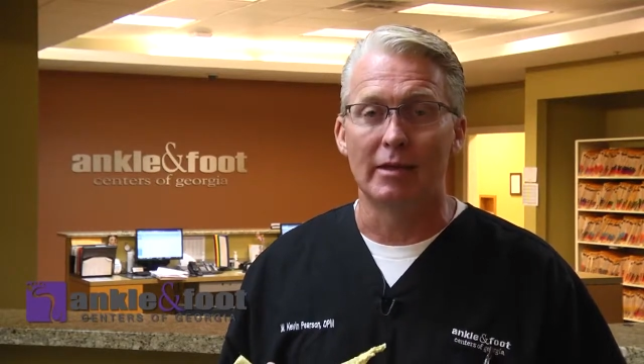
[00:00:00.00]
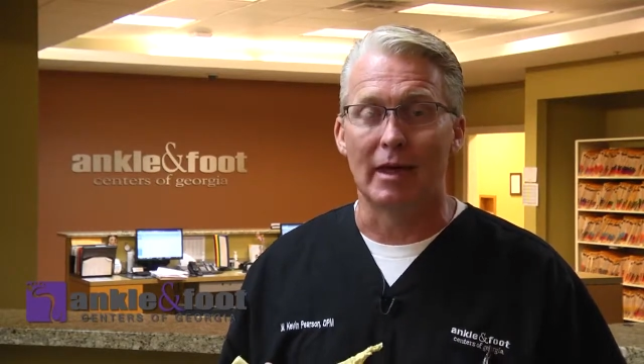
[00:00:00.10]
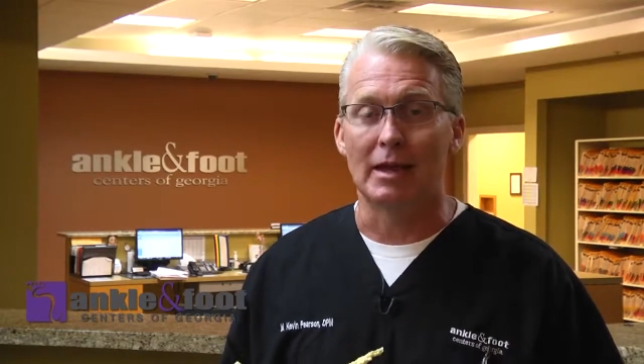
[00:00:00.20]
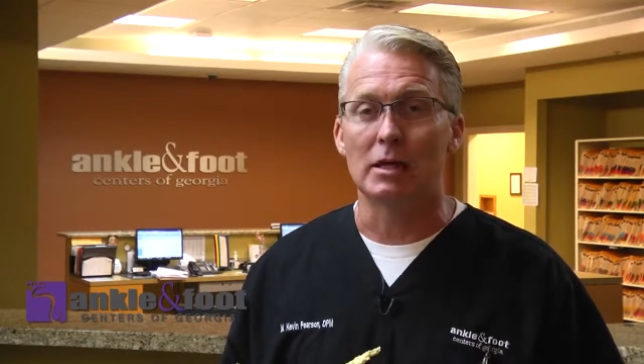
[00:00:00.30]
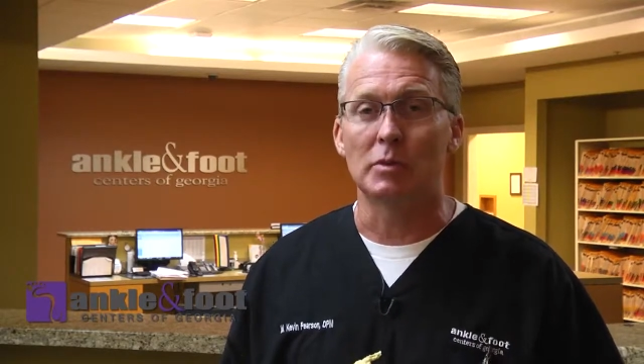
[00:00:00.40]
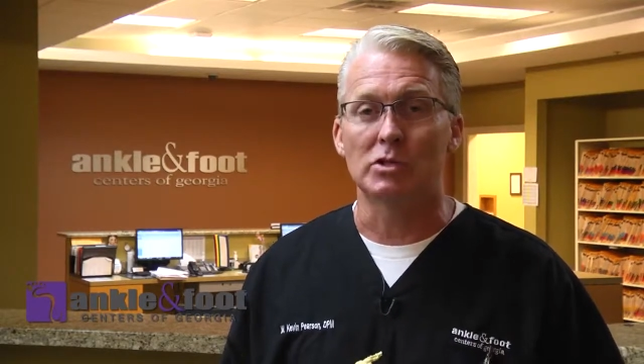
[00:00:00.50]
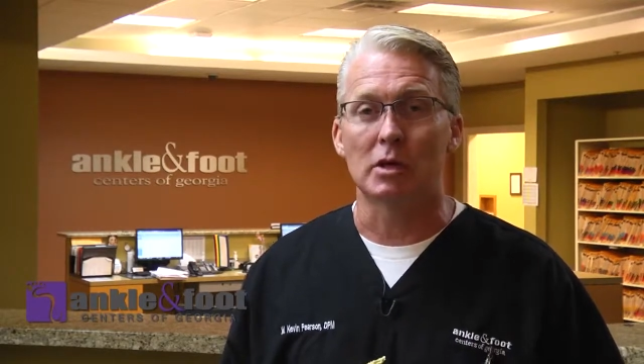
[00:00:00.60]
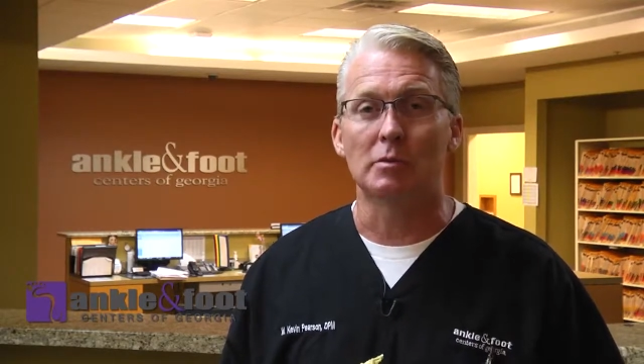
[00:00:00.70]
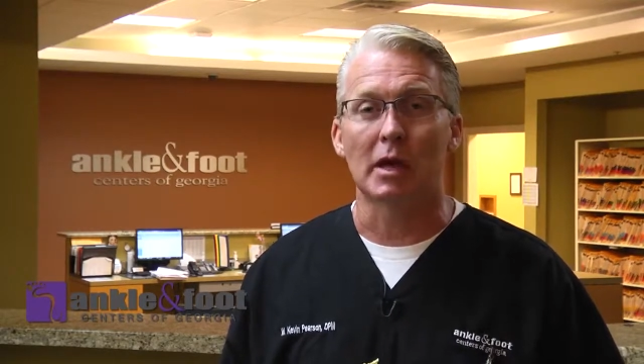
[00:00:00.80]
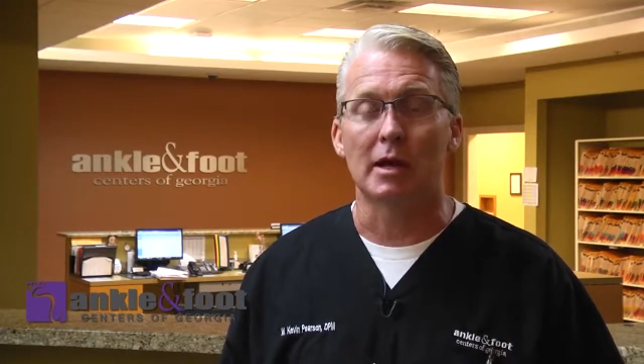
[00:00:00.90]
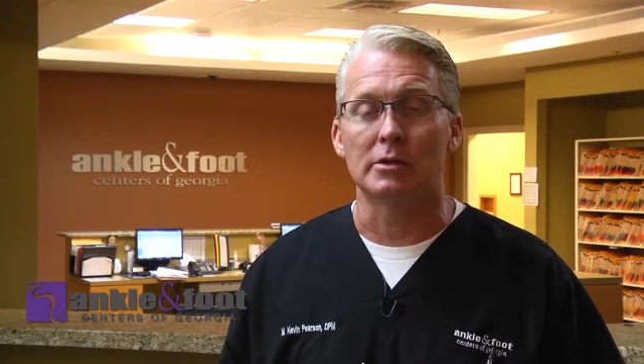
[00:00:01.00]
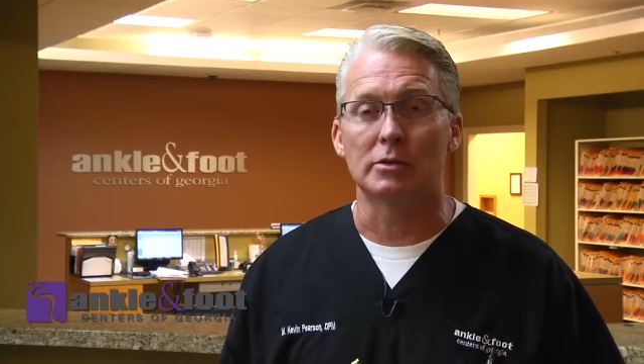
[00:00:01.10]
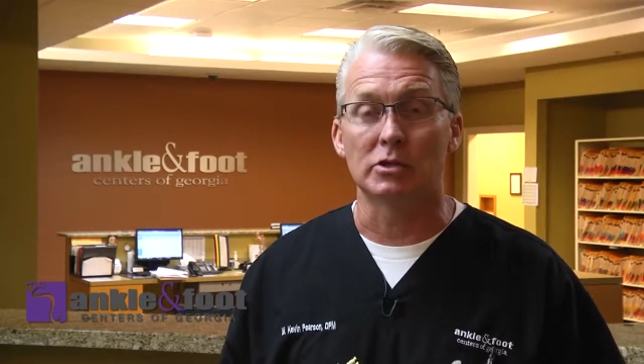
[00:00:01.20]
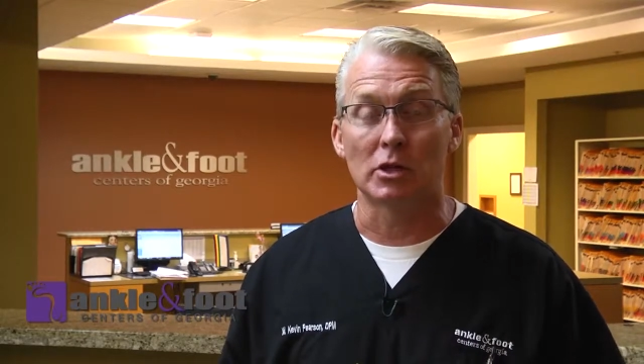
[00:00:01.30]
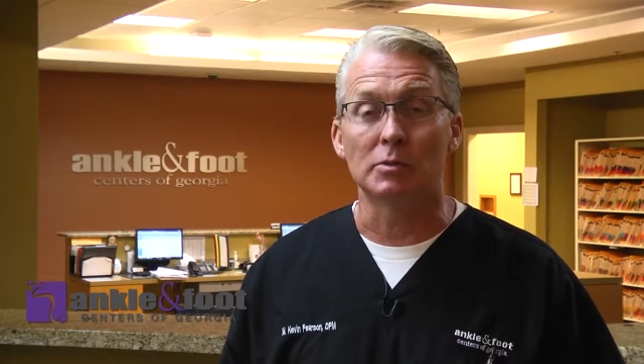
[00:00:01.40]
that ligament
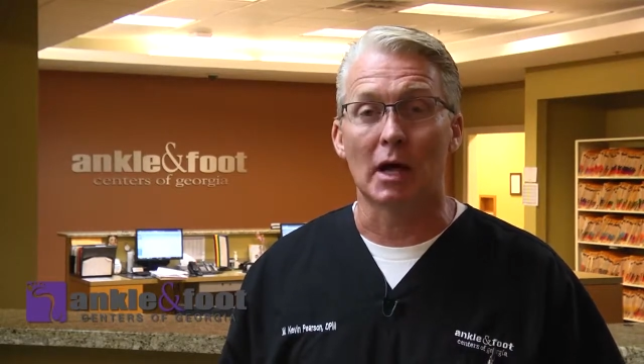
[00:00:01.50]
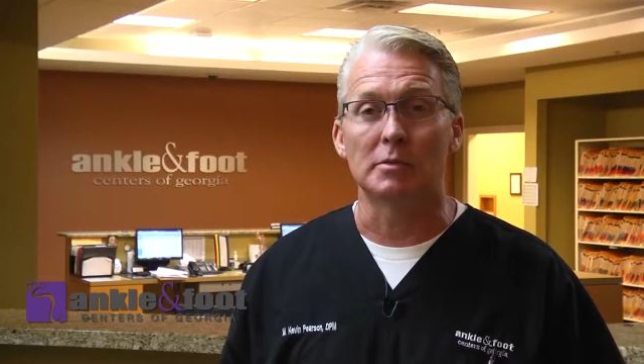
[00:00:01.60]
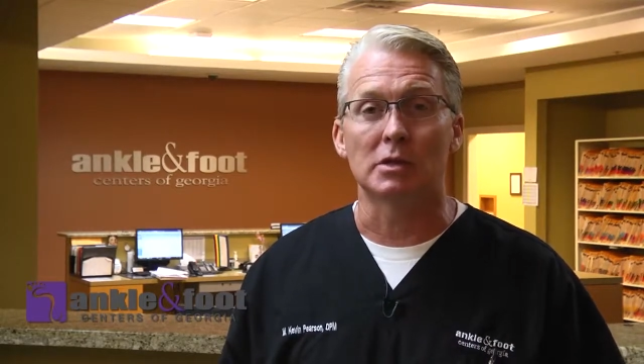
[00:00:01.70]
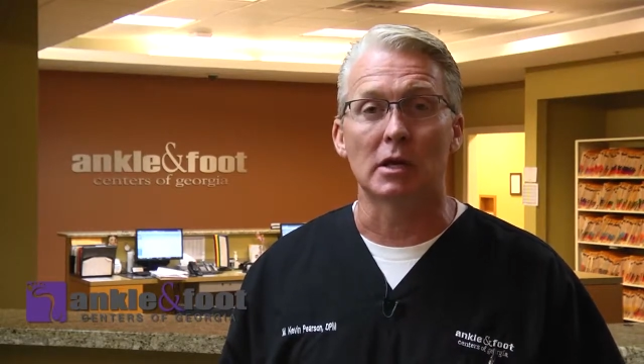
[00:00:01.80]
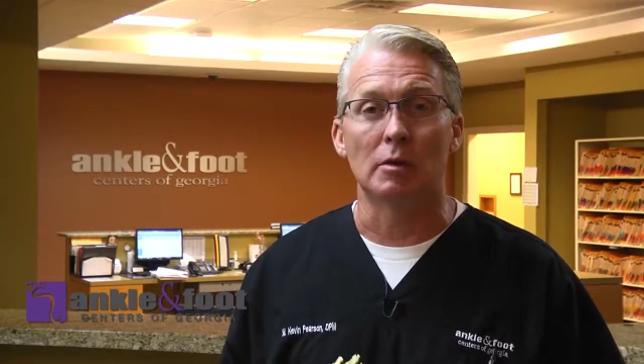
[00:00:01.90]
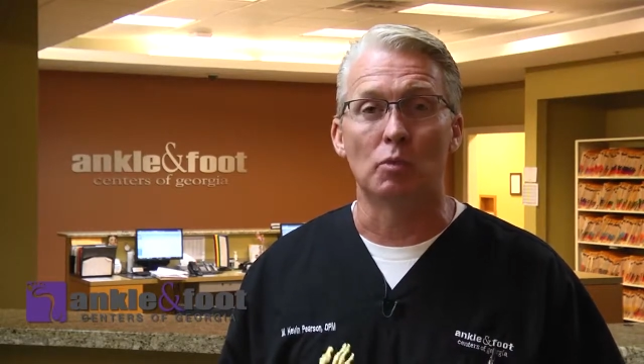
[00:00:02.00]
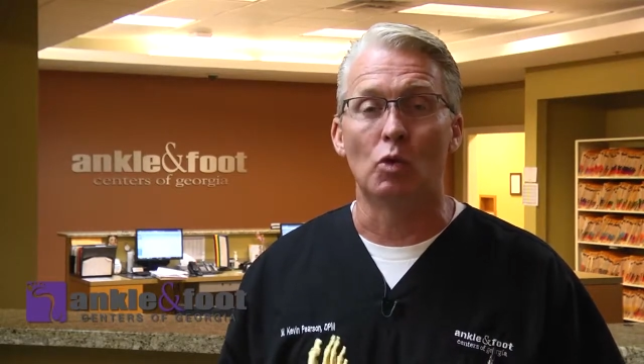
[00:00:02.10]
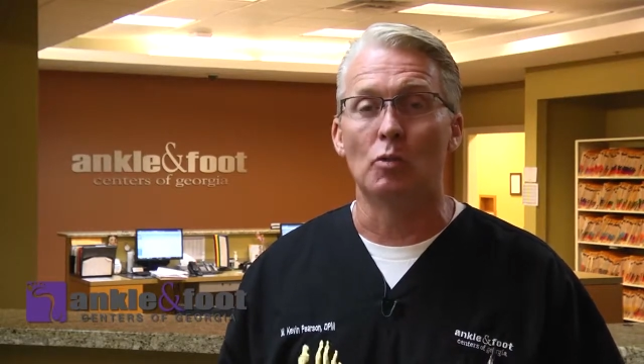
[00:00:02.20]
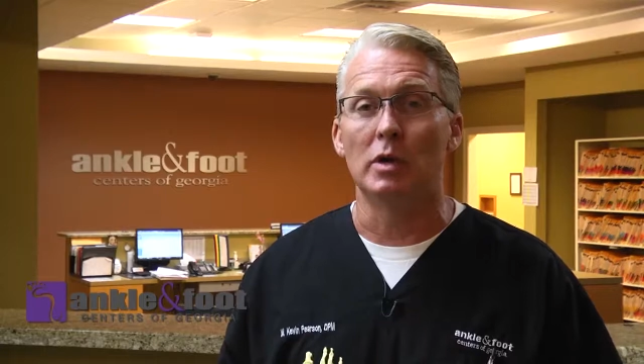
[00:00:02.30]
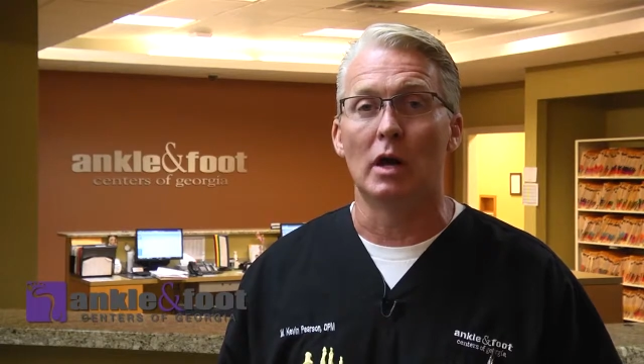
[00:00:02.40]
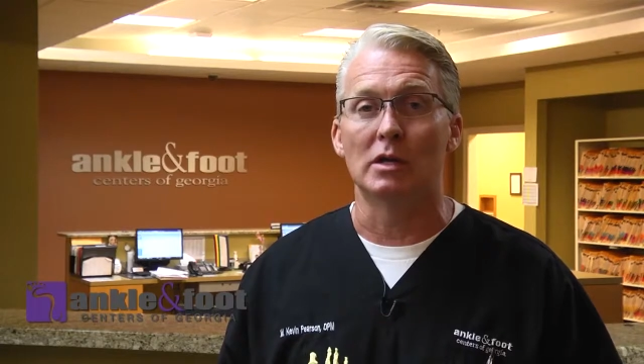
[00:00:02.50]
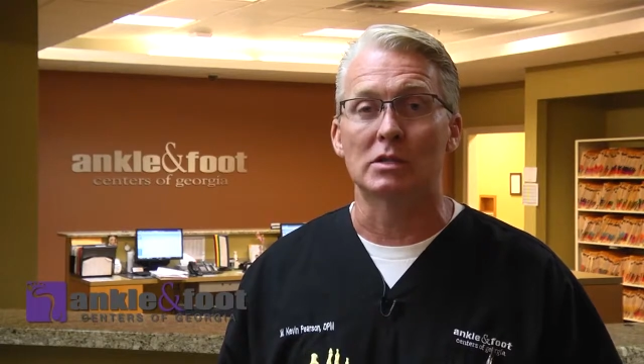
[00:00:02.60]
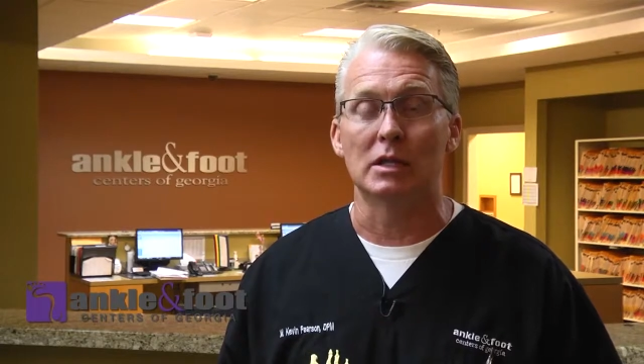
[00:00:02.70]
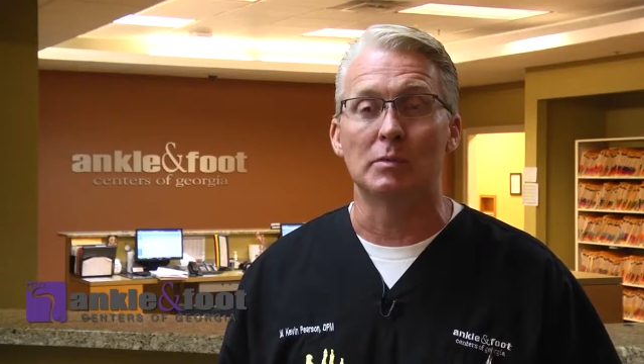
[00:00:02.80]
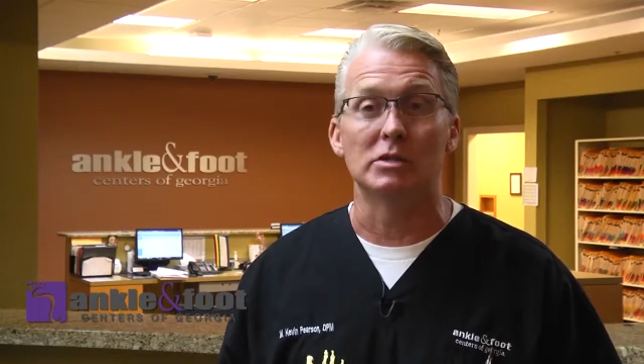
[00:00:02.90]
sometimes can get pulled beyond
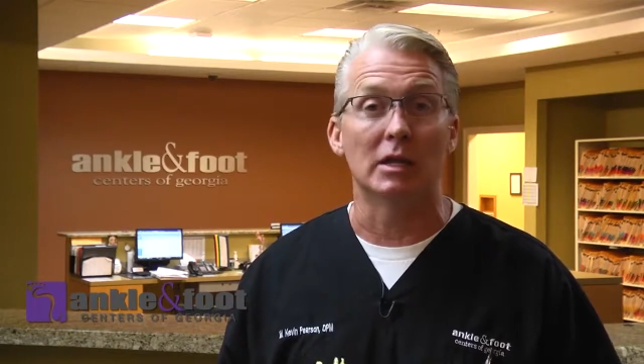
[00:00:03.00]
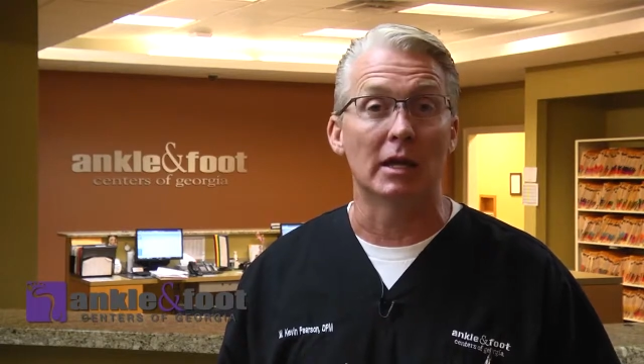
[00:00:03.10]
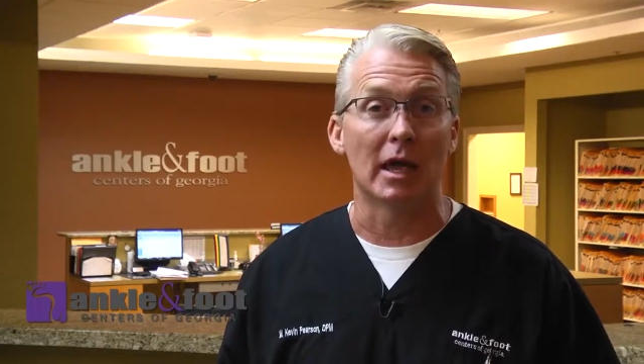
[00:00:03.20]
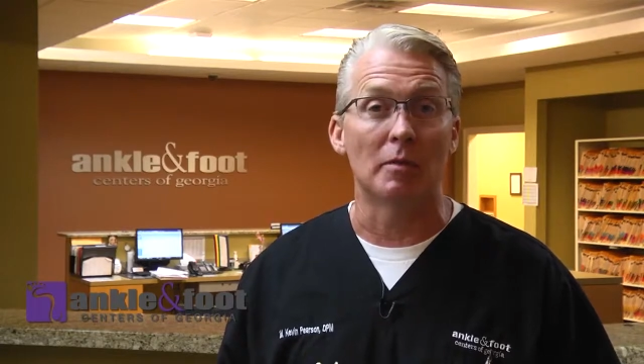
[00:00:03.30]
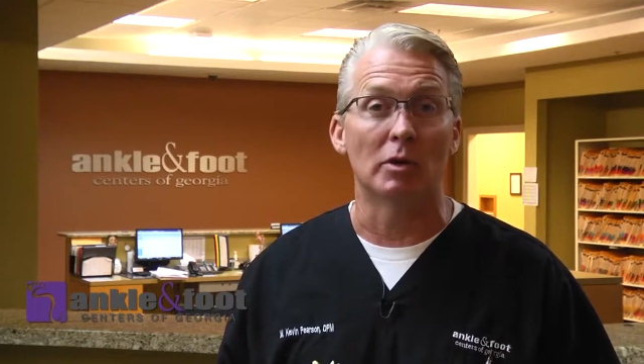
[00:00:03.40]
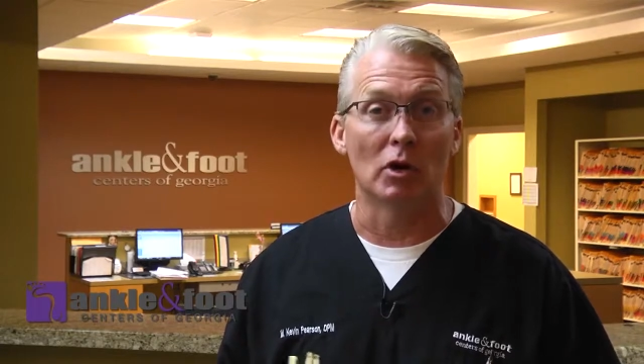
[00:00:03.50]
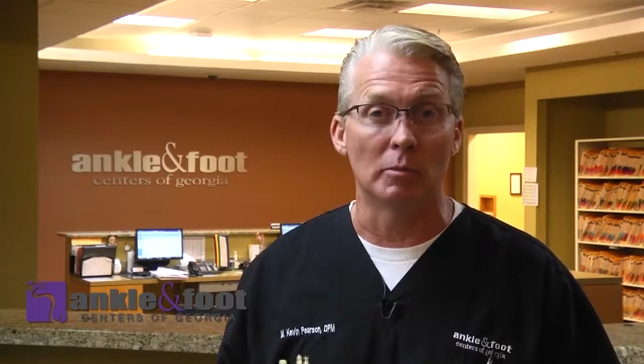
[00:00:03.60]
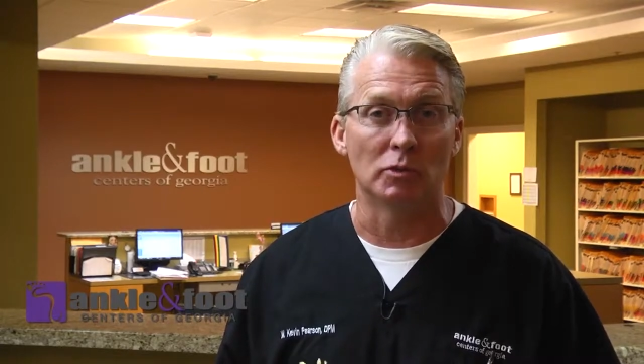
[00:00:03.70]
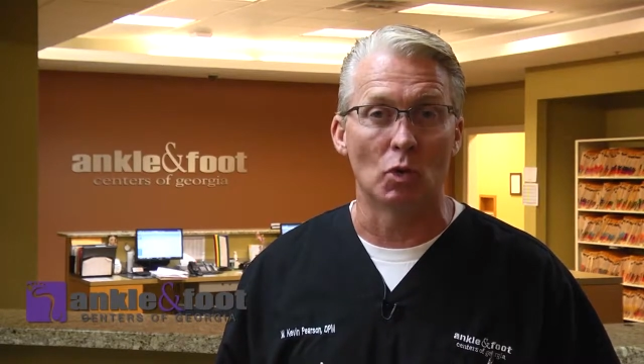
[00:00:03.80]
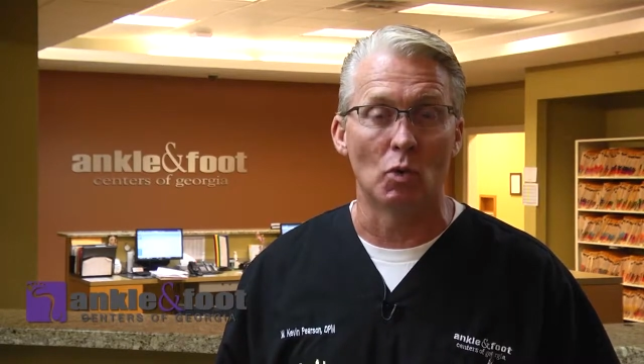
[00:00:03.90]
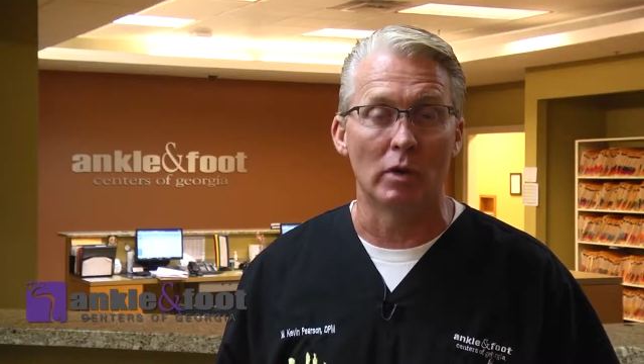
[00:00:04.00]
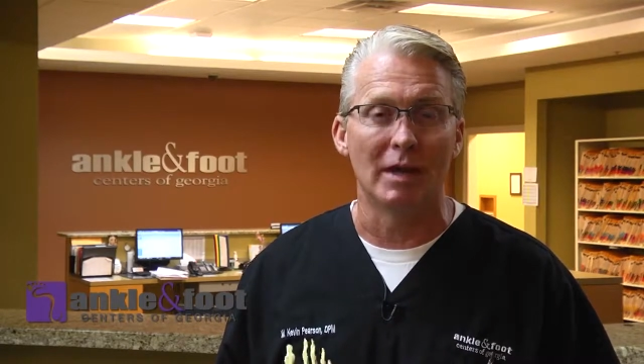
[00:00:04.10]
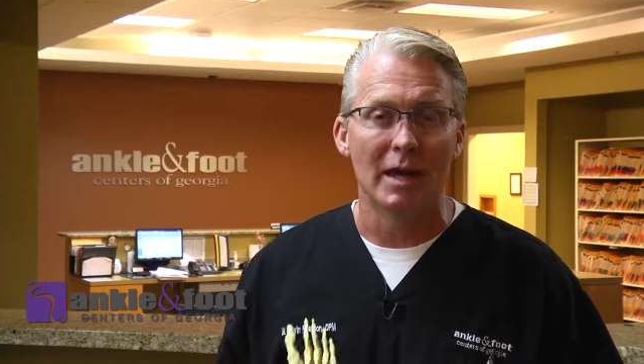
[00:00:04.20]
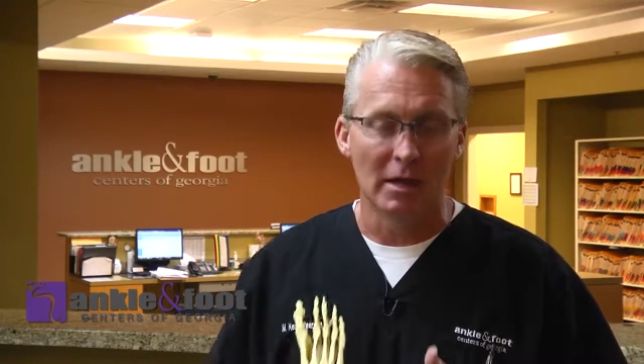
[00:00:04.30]
its limits and it can become torn.